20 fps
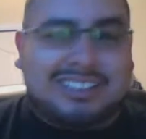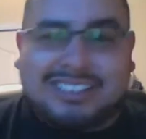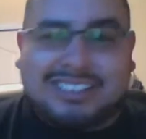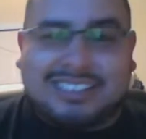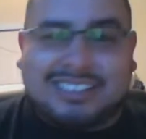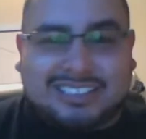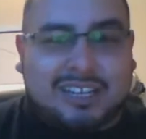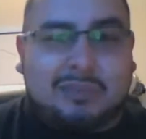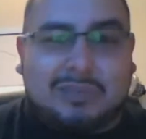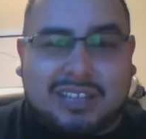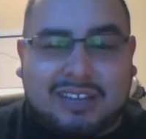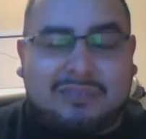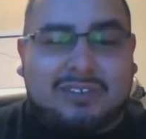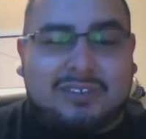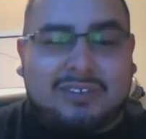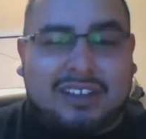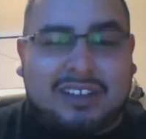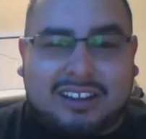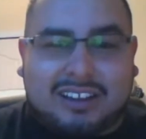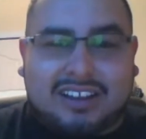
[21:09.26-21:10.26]
just
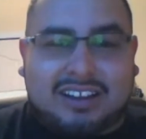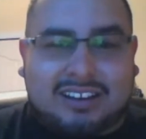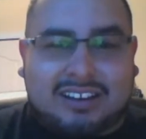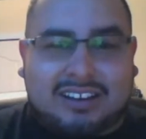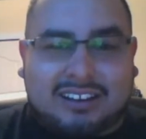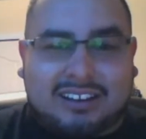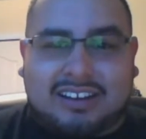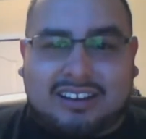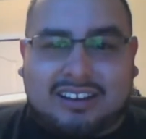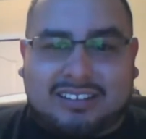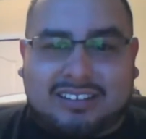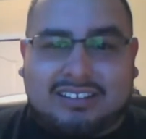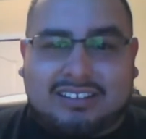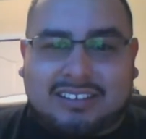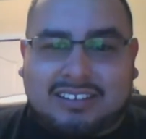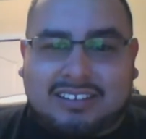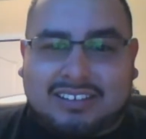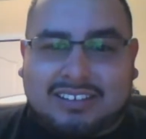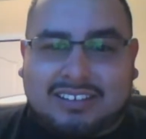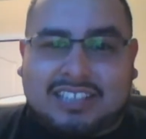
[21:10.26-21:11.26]
uplifting, and
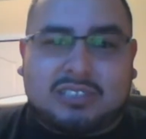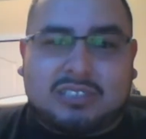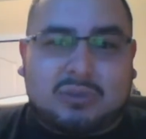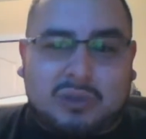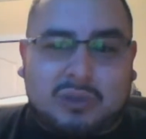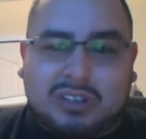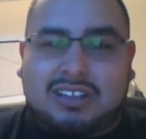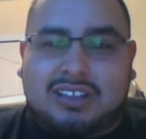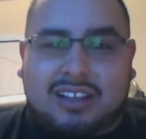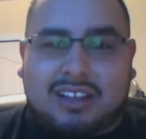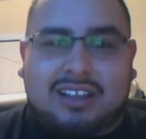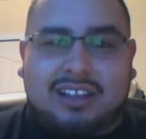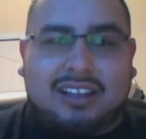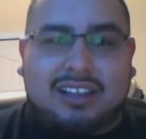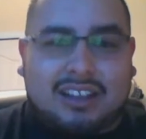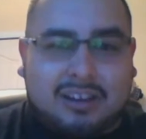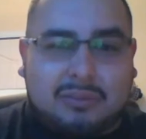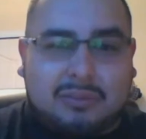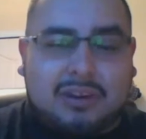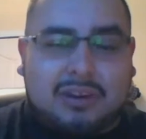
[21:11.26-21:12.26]
that's the one thing I
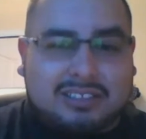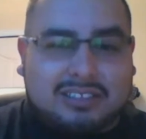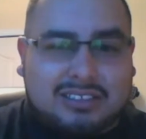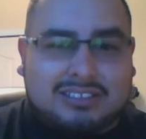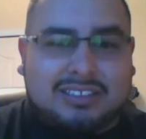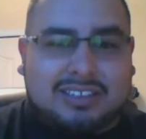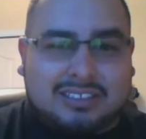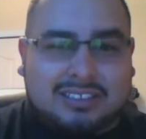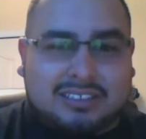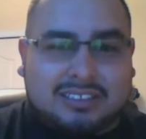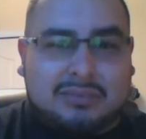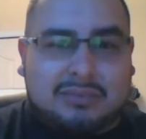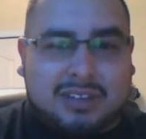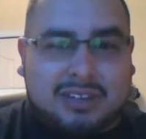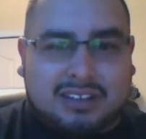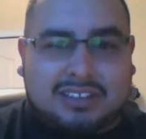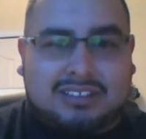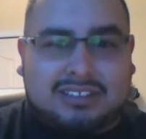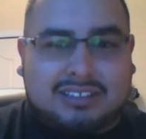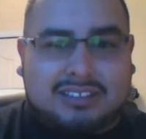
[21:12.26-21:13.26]
like about Success in
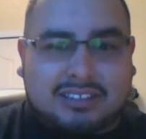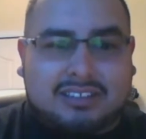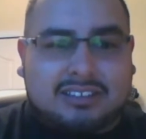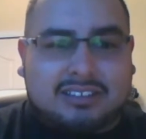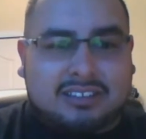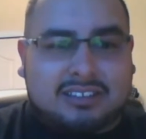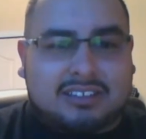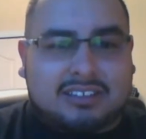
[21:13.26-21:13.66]
Minutes. And